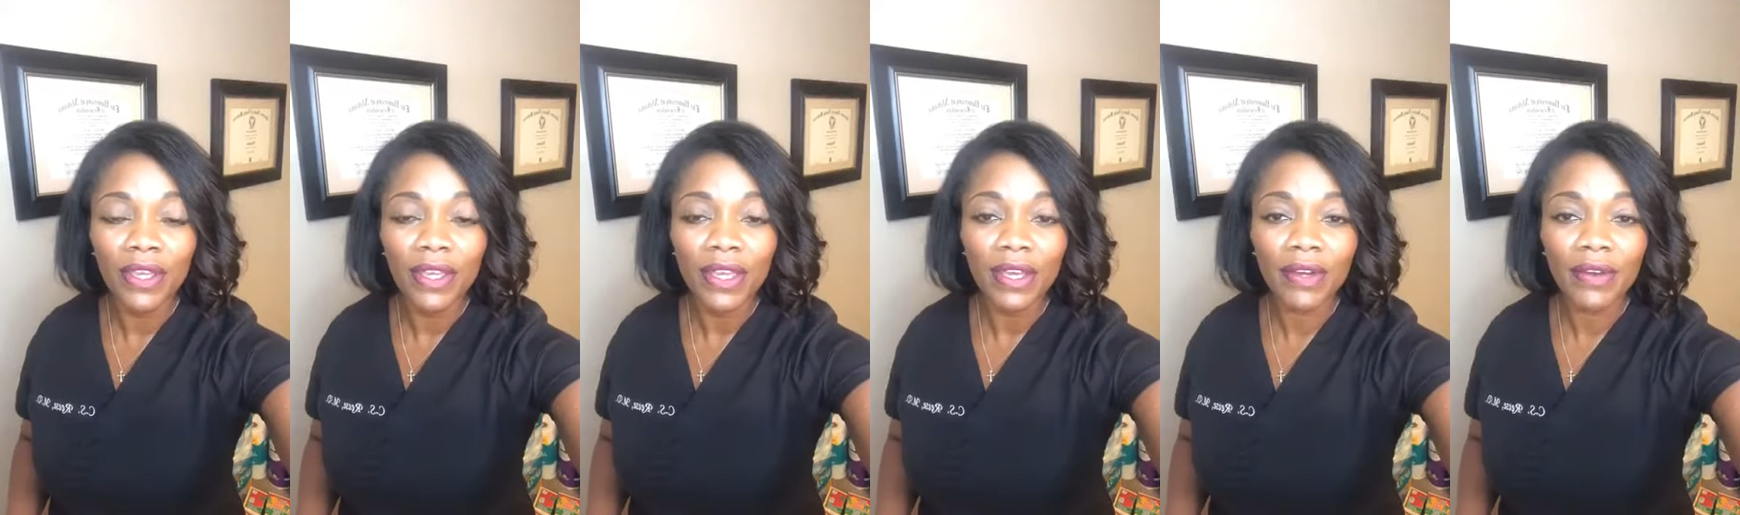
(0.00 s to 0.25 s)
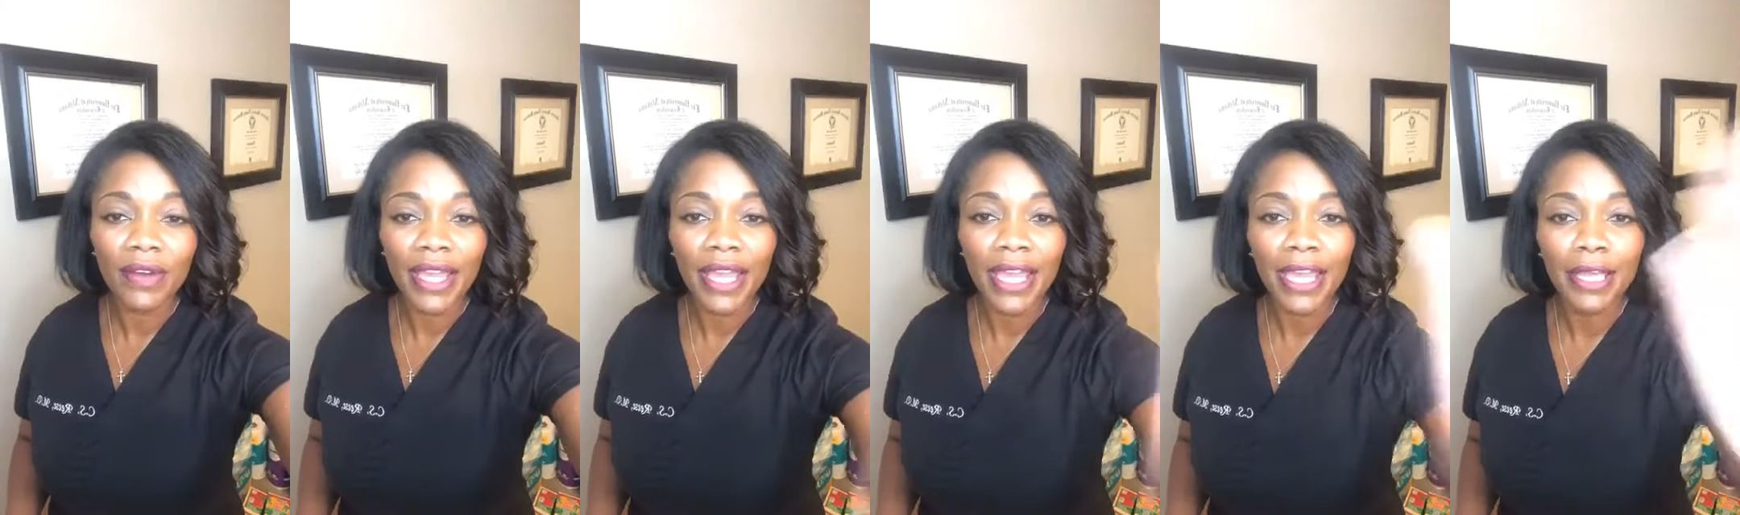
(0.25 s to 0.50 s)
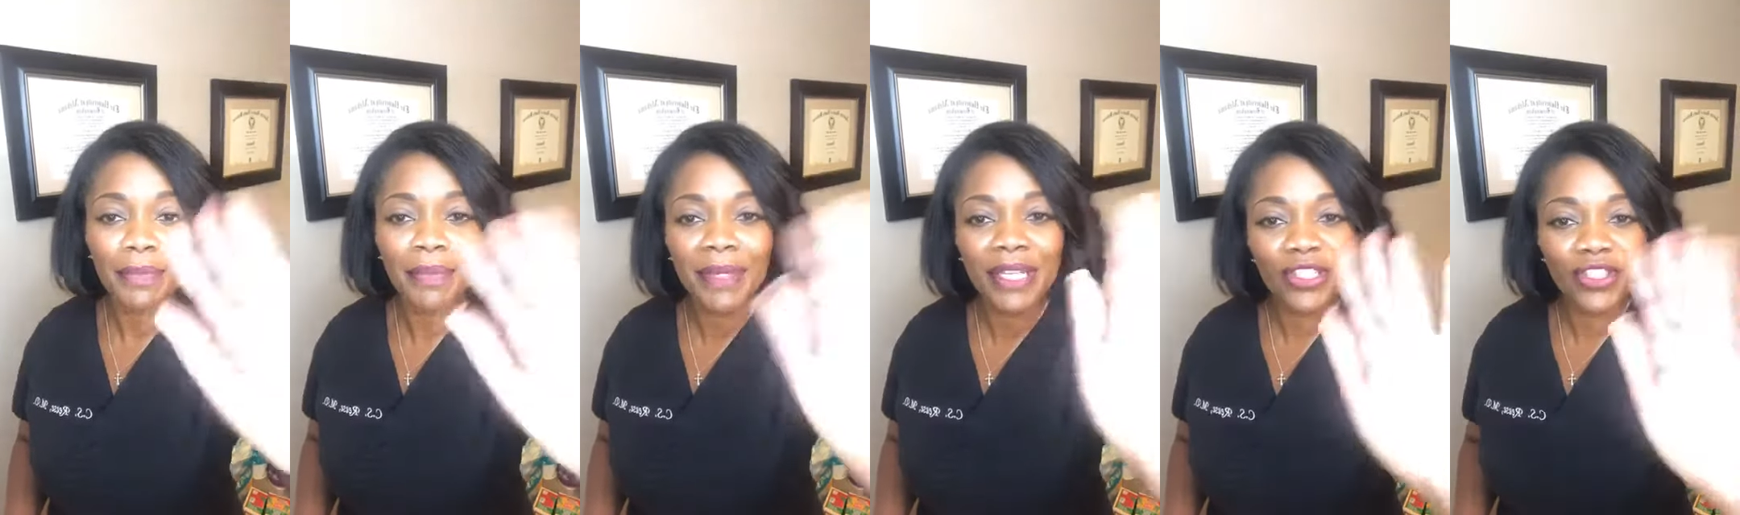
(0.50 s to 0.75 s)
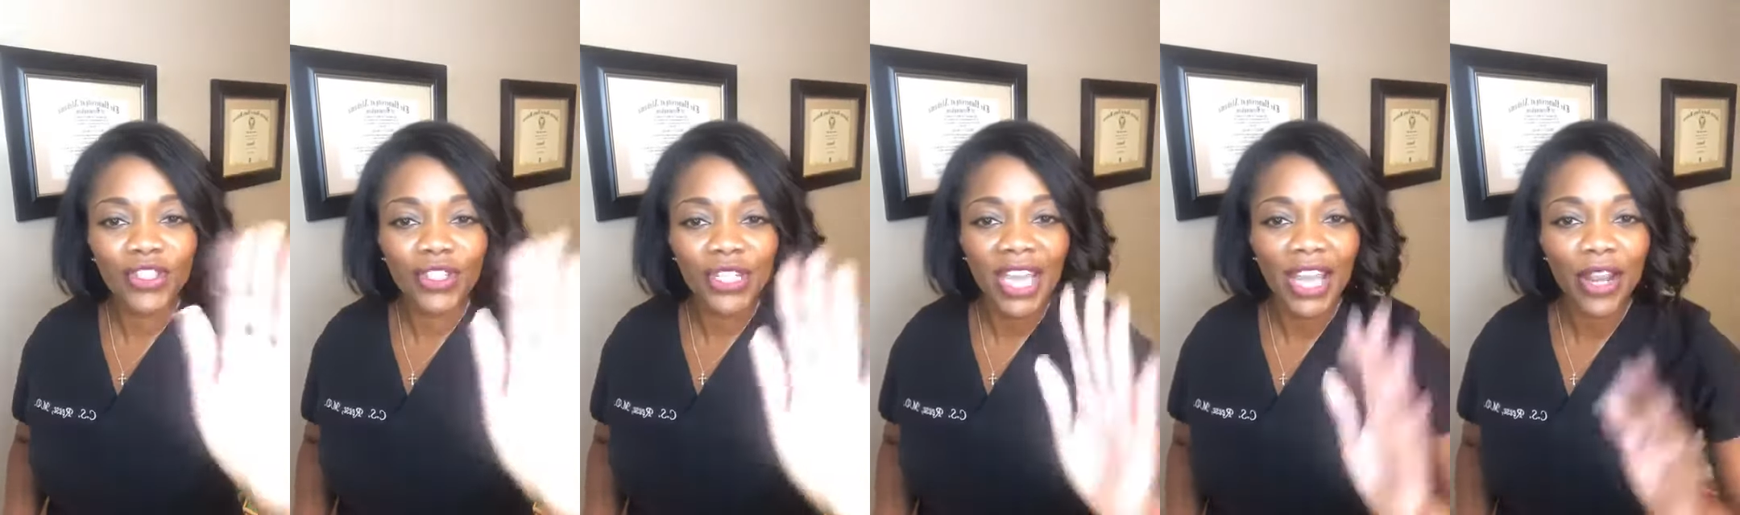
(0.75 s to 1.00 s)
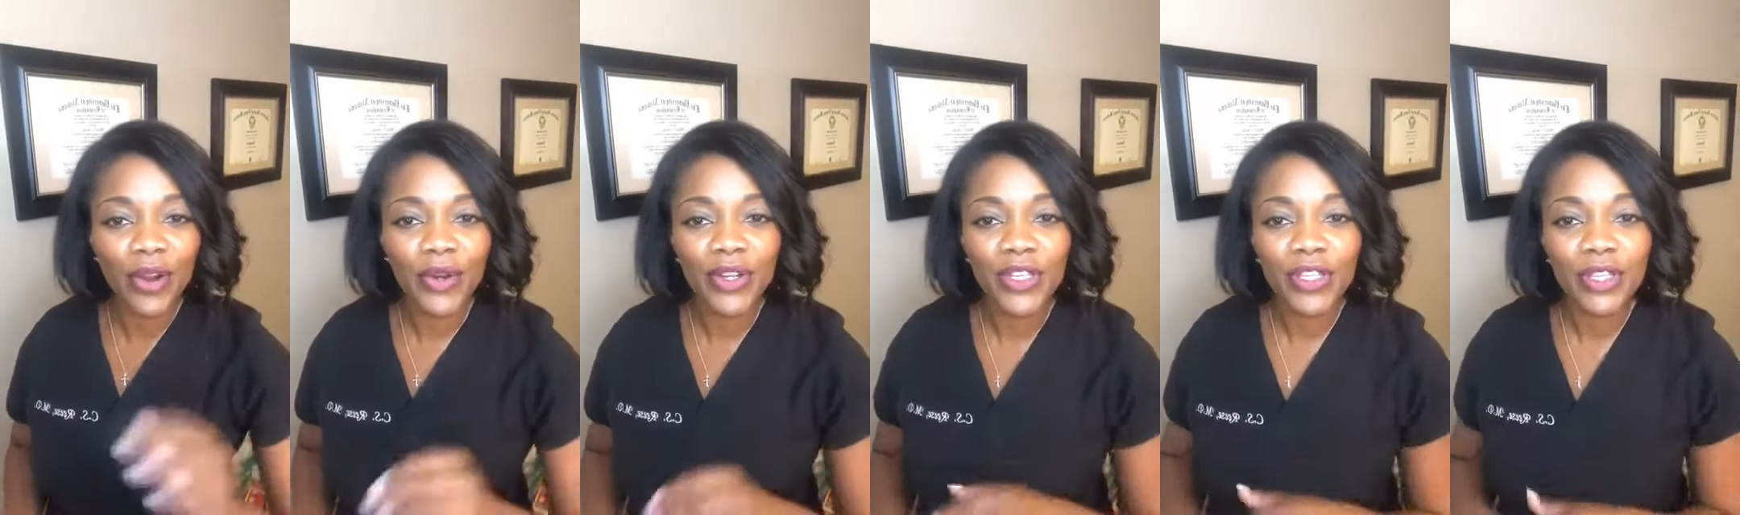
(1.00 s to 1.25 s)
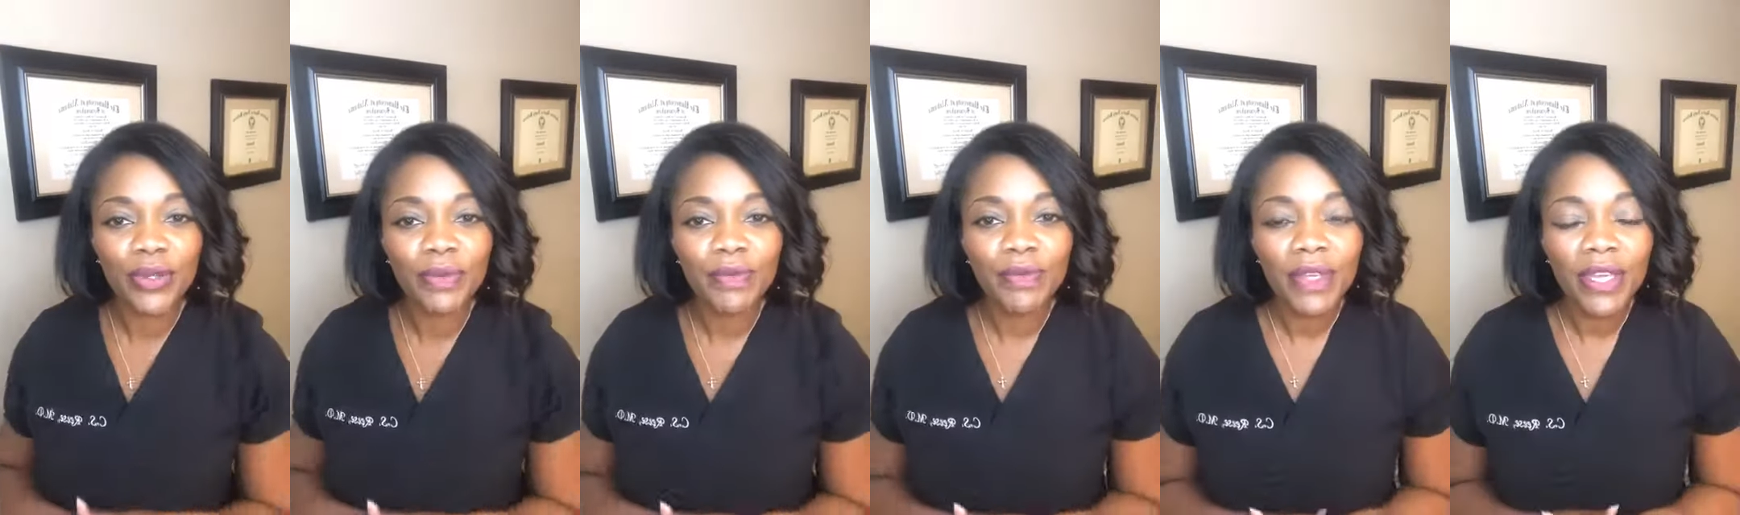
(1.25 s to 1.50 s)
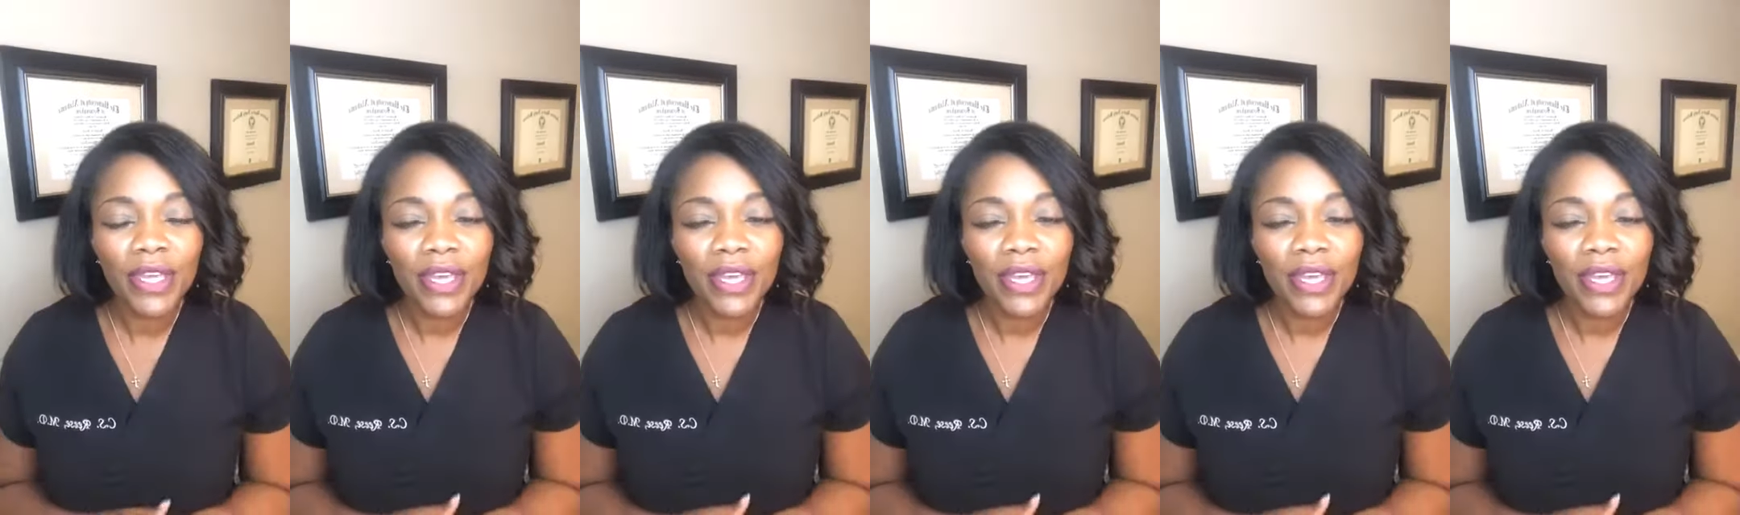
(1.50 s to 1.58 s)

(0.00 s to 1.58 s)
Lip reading: Okay. Hey, Benji, how are you?